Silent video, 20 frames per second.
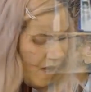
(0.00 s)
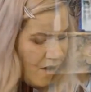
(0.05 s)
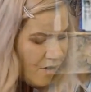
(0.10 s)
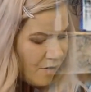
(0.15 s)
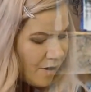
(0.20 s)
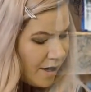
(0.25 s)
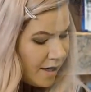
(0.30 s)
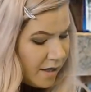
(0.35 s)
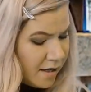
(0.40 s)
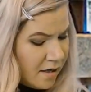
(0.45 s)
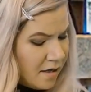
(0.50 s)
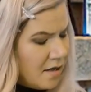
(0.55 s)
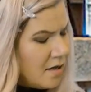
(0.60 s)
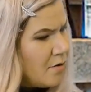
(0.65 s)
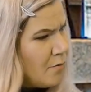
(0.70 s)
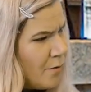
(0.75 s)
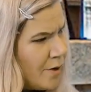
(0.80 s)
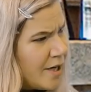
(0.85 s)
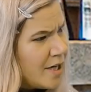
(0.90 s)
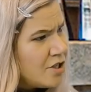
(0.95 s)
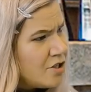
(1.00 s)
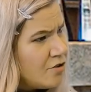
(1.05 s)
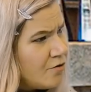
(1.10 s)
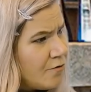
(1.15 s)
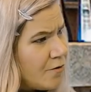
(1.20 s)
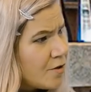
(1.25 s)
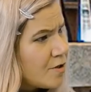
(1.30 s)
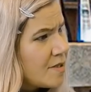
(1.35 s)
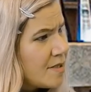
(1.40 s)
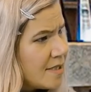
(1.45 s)
All right. When did you
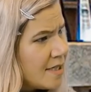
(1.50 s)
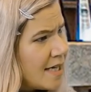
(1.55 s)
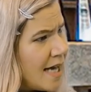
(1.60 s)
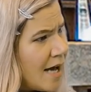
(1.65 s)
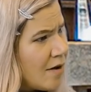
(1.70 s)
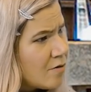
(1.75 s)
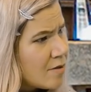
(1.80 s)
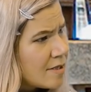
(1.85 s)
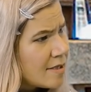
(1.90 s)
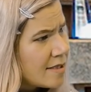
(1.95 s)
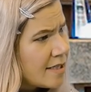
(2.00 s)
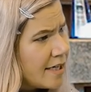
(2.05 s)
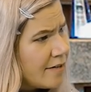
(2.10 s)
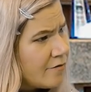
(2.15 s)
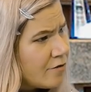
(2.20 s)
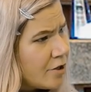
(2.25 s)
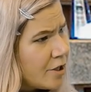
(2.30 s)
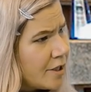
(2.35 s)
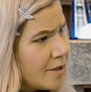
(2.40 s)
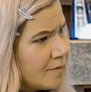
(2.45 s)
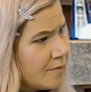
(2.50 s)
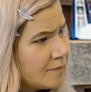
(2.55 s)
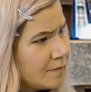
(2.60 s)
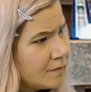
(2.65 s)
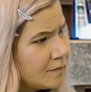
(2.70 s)
first denounce slavery?